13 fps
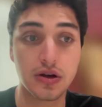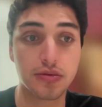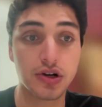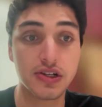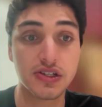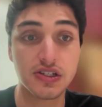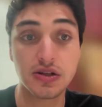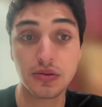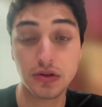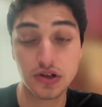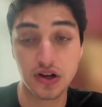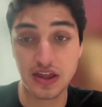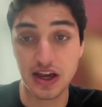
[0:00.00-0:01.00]
a process
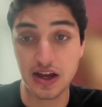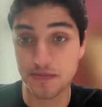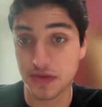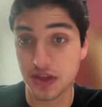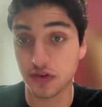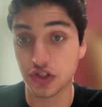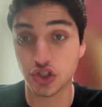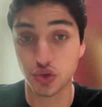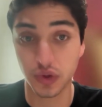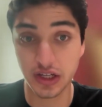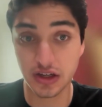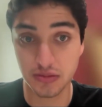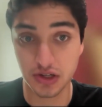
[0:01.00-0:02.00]
similar to that of a
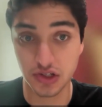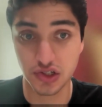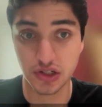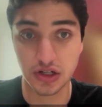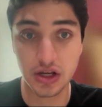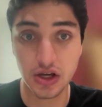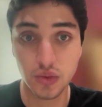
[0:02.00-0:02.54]
joint commission,